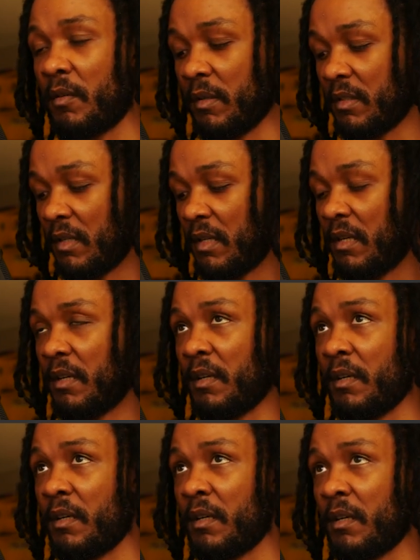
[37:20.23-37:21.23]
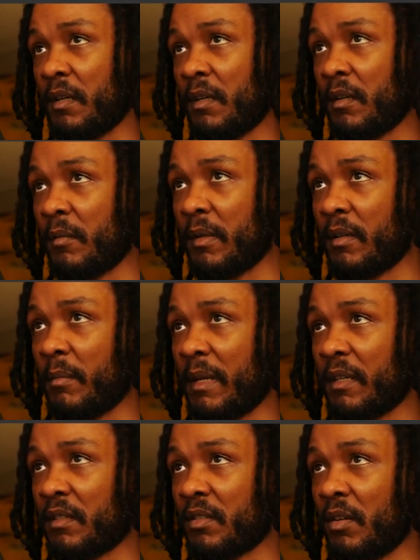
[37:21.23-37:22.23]
into here. We're gonna make a
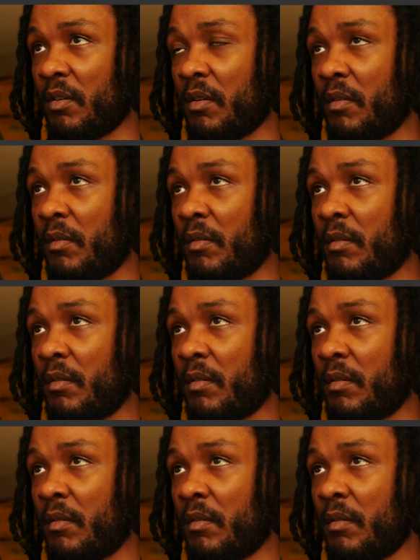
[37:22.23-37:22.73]
circle.